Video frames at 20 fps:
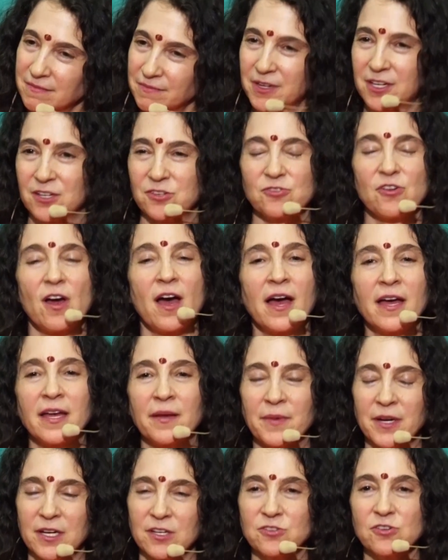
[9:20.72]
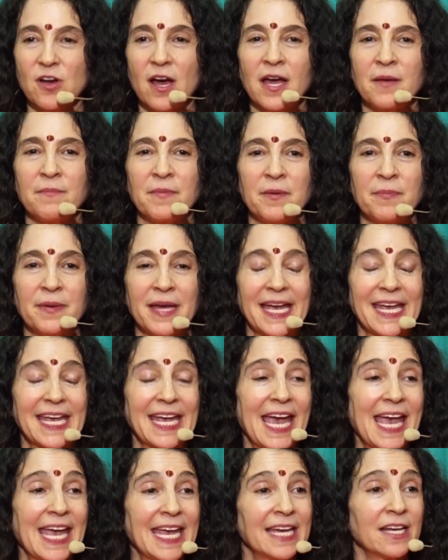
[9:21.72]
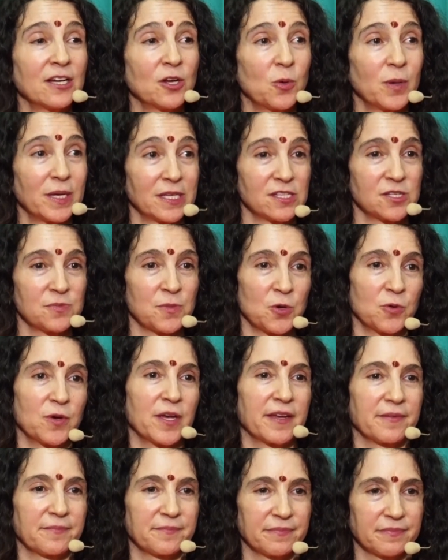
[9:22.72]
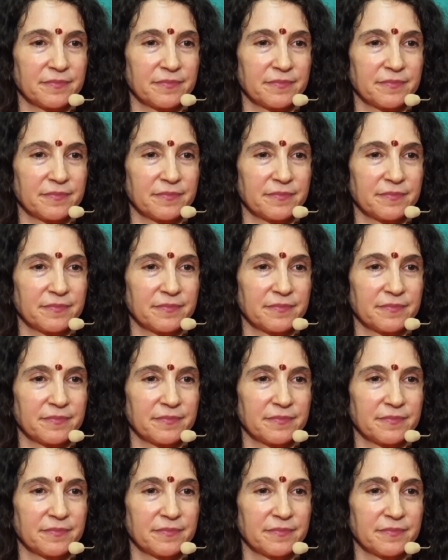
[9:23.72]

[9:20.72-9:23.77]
I'm going to try. Maybe I can't quit smoking.